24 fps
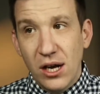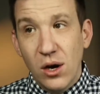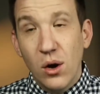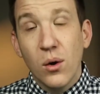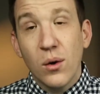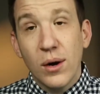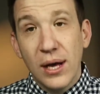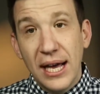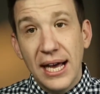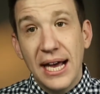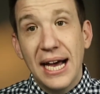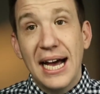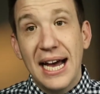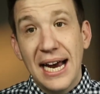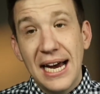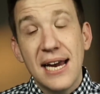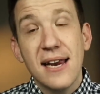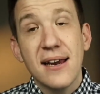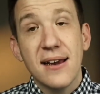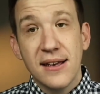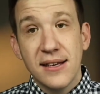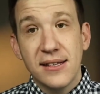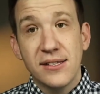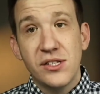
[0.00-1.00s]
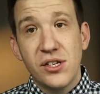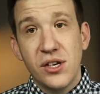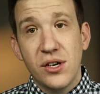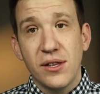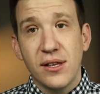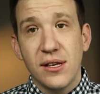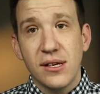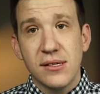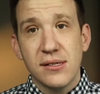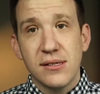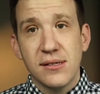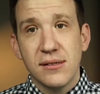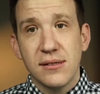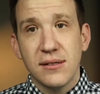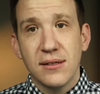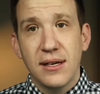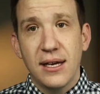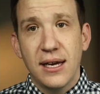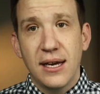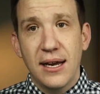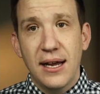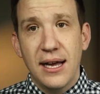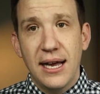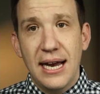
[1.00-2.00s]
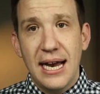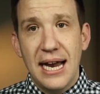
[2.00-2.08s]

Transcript: Okay, I need to consider this. And